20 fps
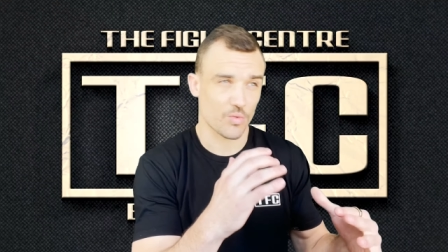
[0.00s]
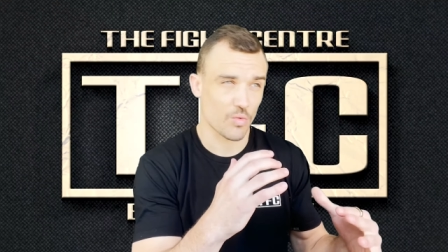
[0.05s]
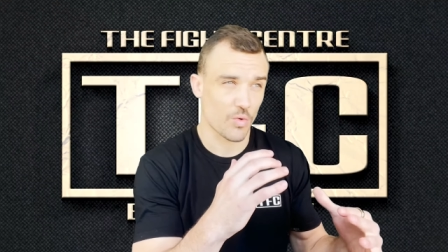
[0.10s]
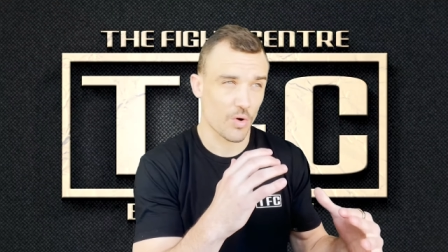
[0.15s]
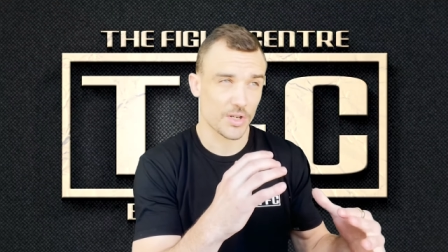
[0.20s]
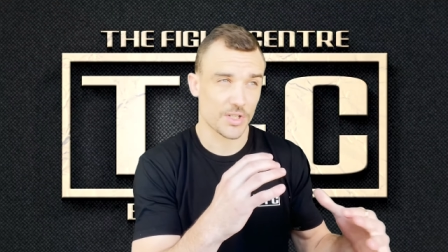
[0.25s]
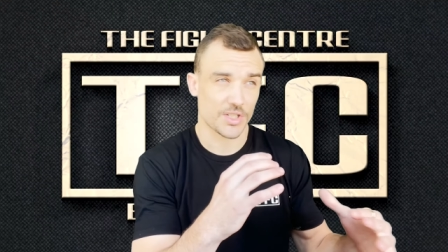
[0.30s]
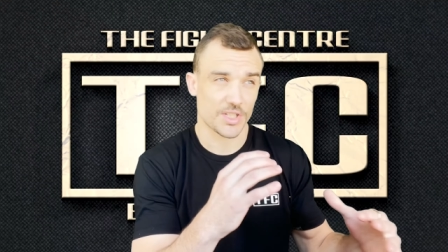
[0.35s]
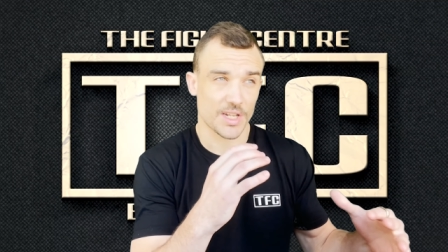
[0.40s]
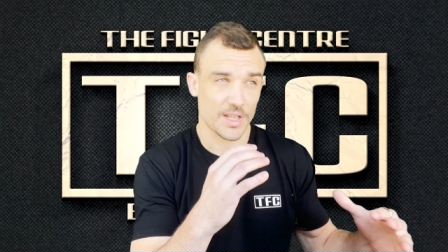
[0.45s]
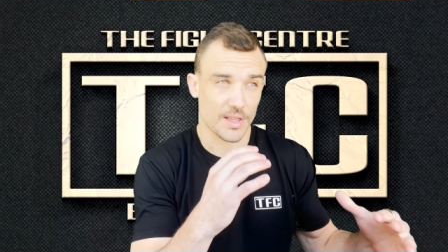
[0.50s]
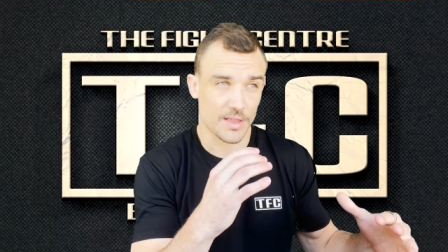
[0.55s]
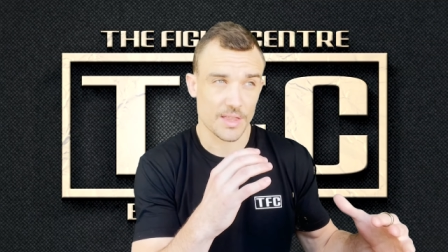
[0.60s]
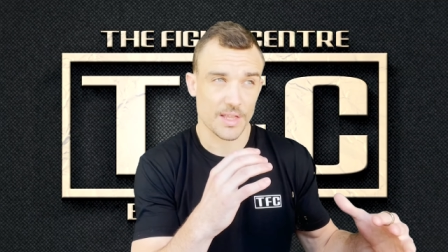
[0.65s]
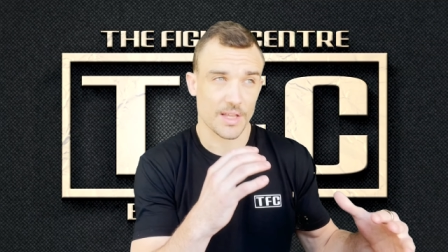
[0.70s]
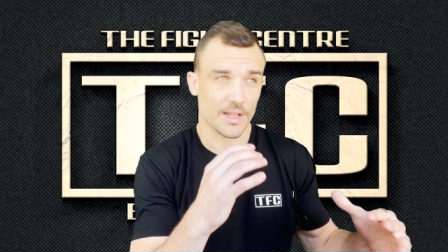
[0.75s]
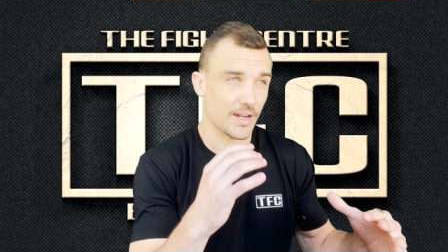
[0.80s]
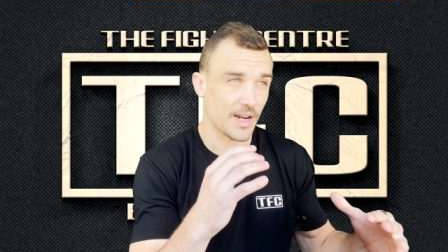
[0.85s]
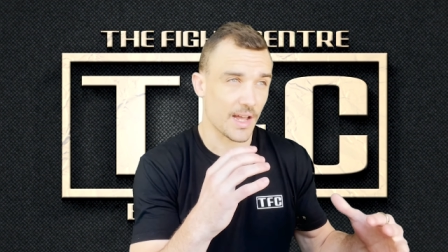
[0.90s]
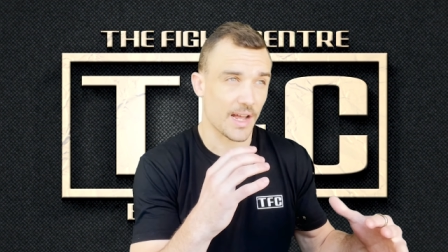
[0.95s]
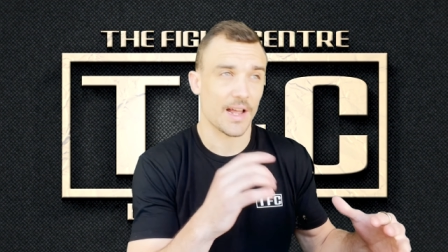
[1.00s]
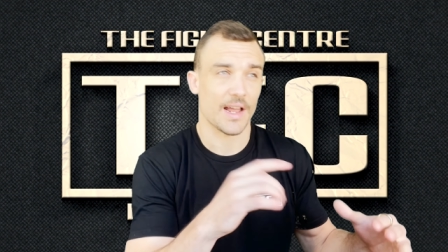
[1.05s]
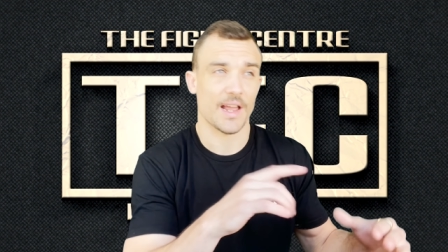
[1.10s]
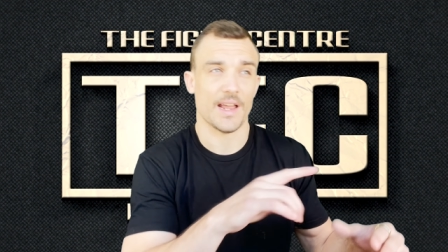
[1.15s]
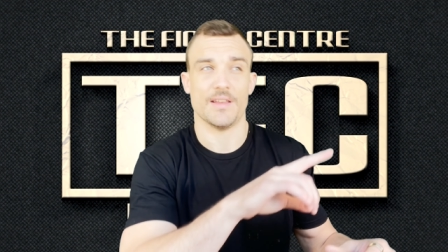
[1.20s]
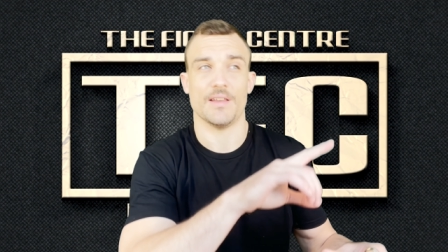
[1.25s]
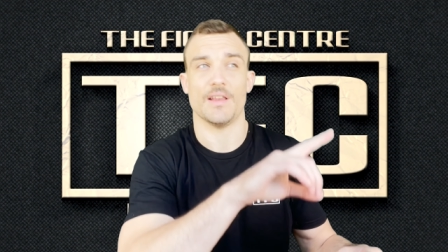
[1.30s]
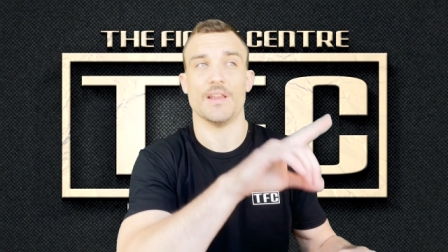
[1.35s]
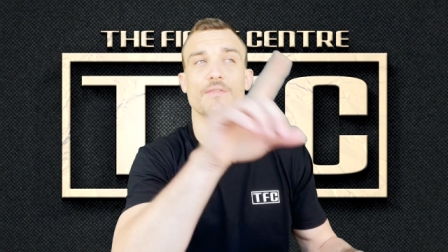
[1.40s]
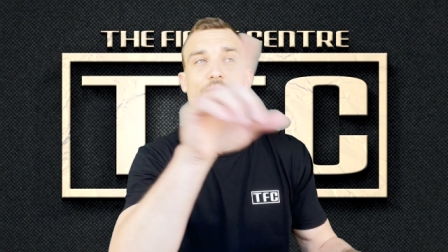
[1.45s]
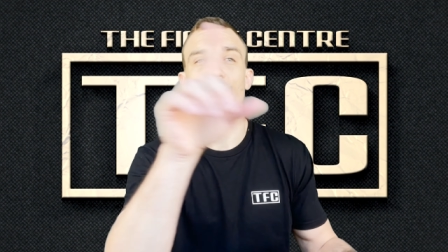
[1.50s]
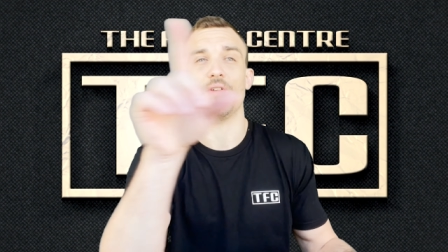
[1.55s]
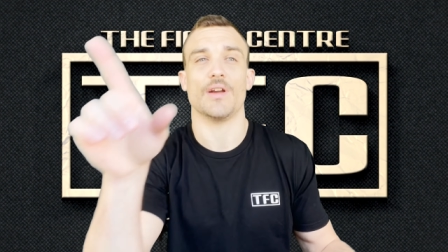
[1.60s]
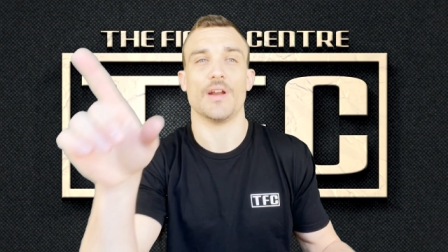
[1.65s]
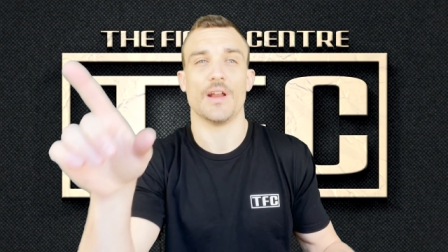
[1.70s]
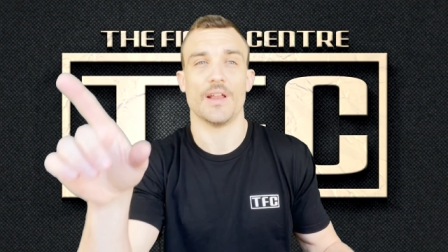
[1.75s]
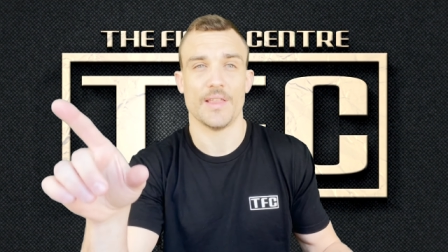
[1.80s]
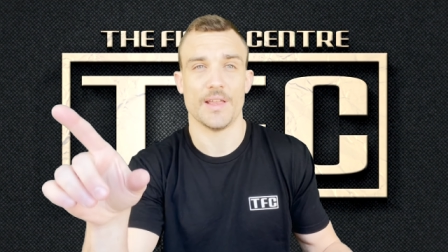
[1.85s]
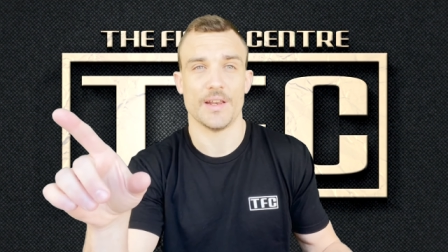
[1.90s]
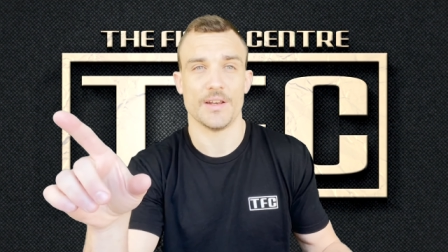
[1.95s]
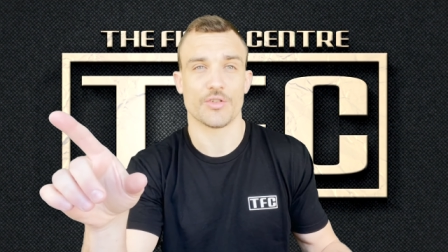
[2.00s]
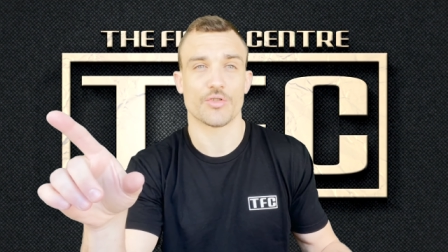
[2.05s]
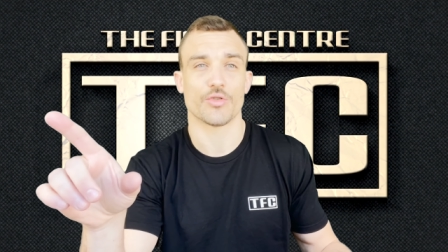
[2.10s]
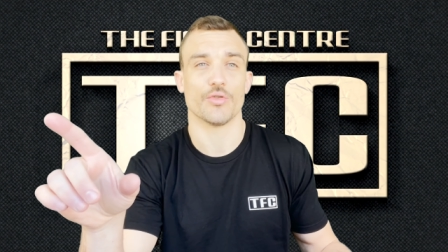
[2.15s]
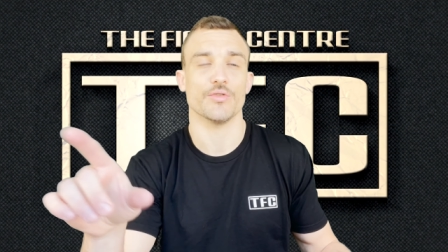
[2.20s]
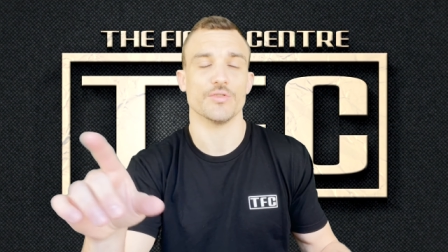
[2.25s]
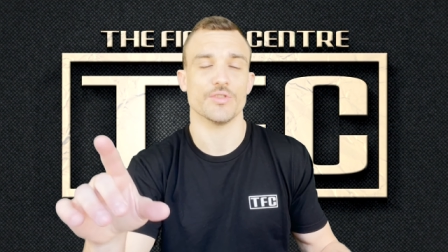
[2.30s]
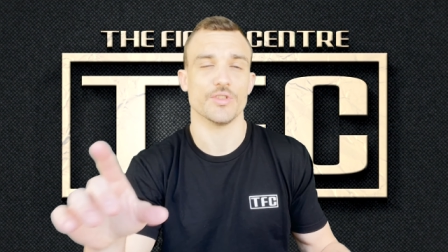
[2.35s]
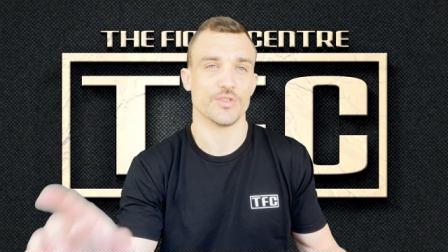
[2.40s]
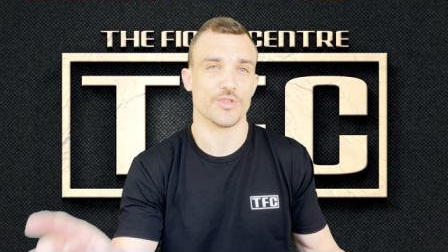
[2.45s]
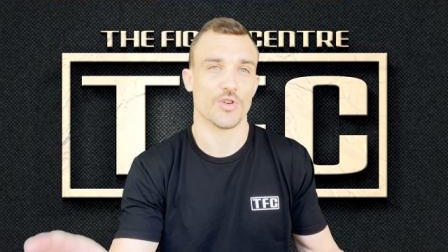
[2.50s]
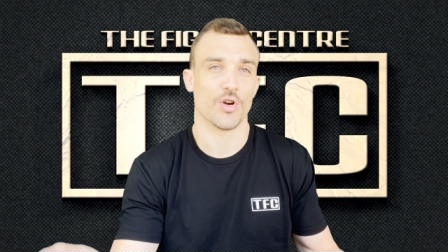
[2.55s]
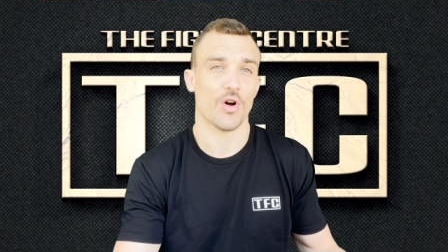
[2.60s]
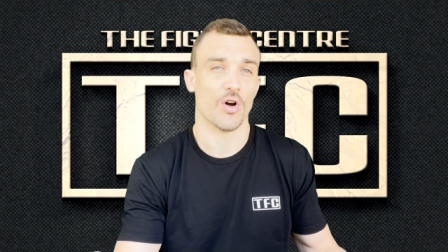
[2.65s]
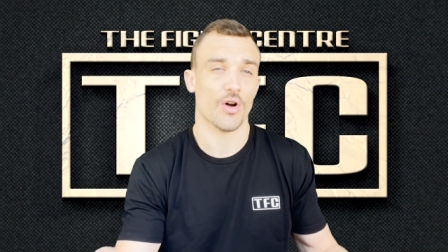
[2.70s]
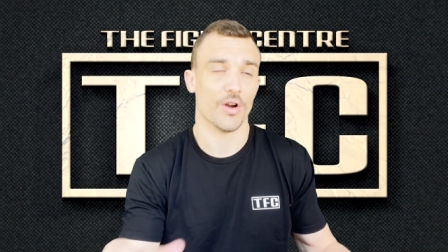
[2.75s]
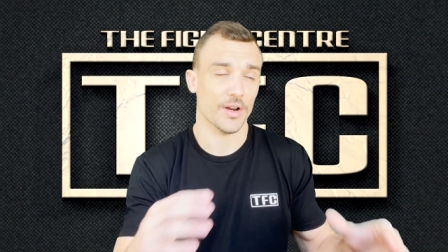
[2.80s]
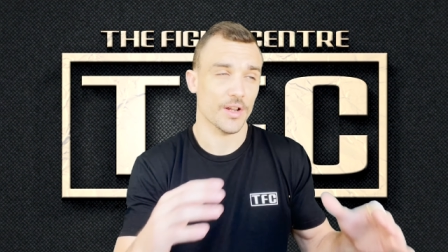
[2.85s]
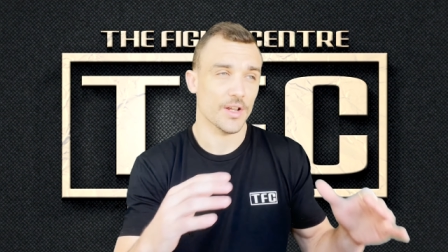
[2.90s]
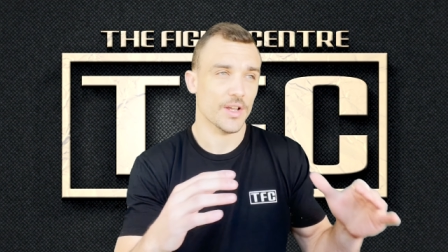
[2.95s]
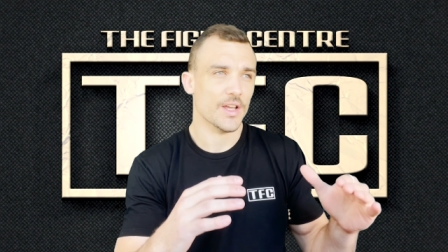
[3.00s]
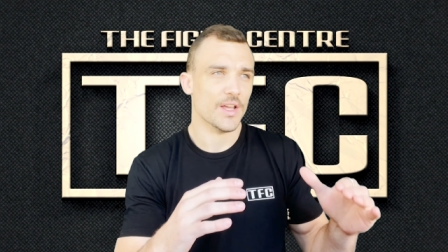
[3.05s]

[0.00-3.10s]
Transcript: watching, and then Cruz is gone.